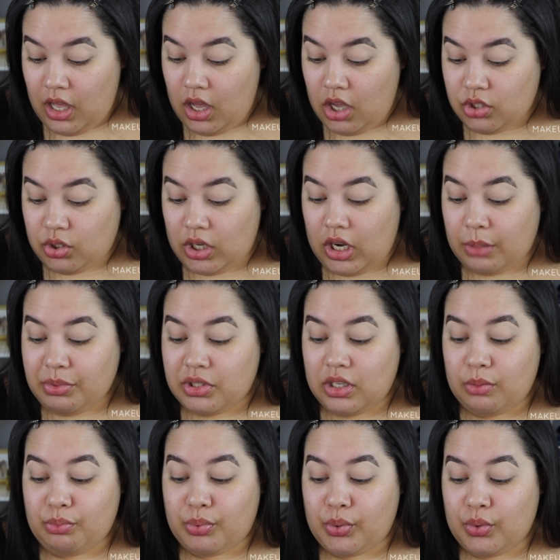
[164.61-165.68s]
so it helps to
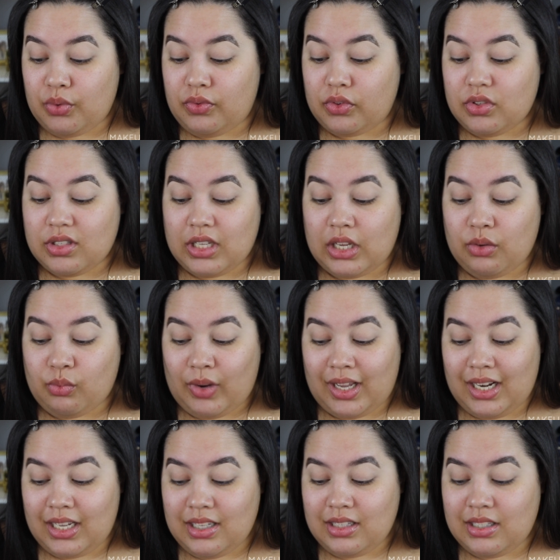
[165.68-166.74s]
improve skin
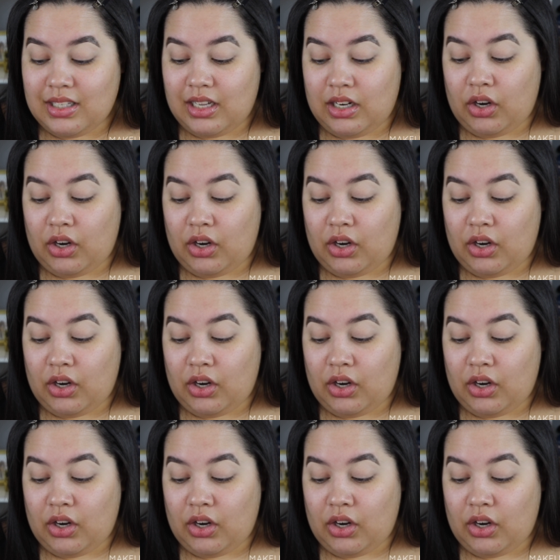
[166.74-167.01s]
radiance and